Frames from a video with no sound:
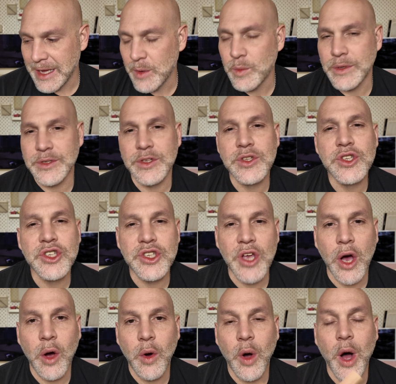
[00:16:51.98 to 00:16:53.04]
was
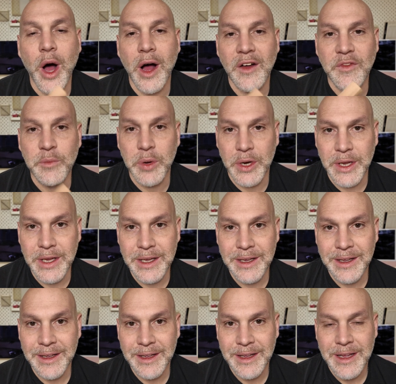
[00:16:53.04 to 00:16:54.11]
so off-putting.